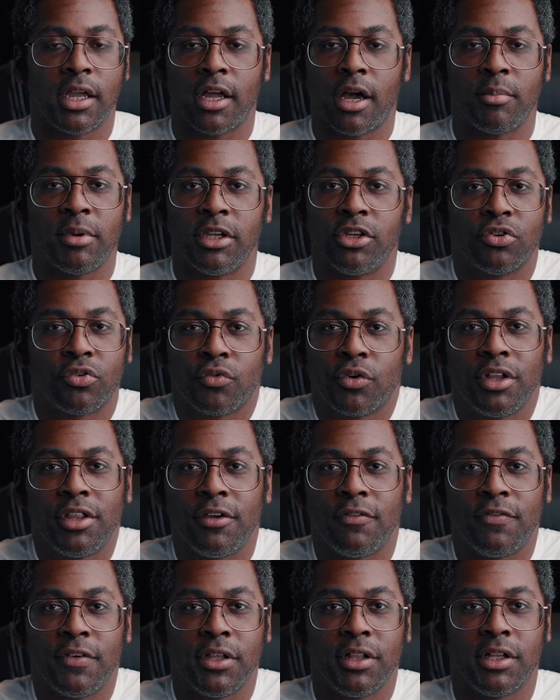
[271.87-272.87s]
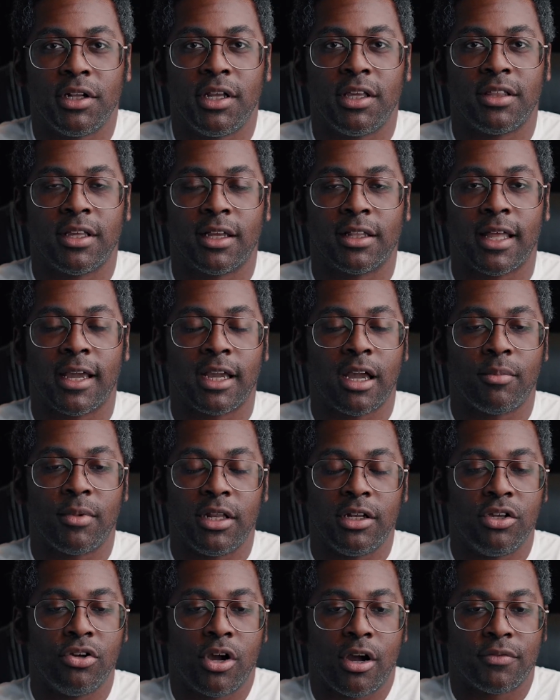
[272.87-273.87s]
I mean, you really feel anything. Like, I
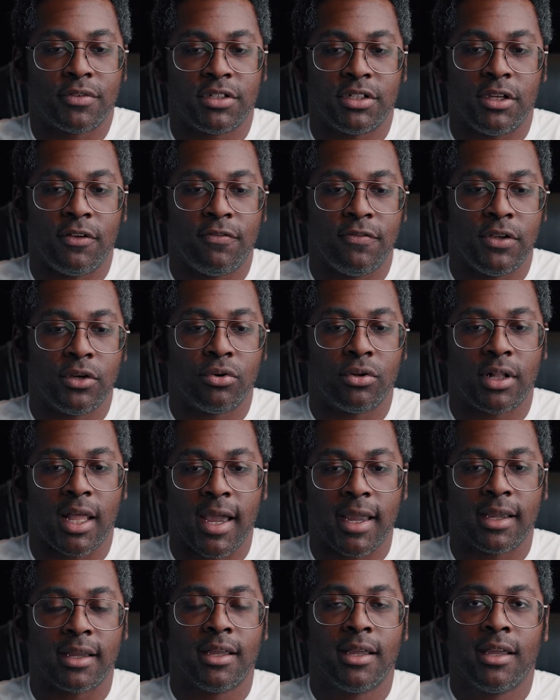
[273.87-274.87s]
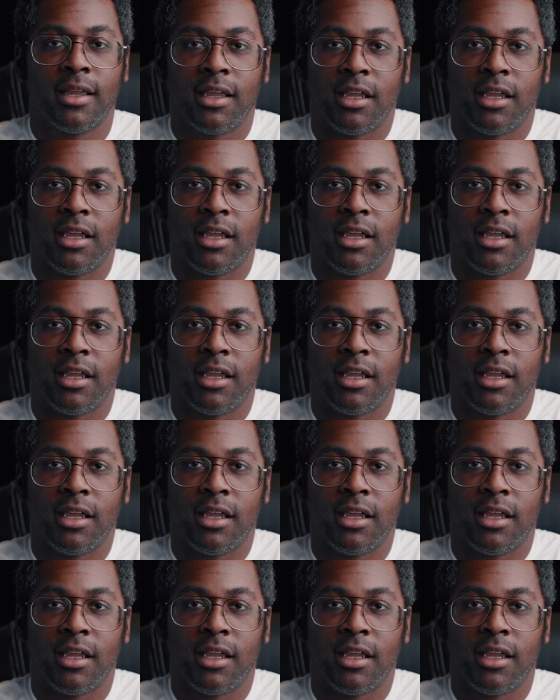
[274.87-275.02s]
mean, you obviously feel like,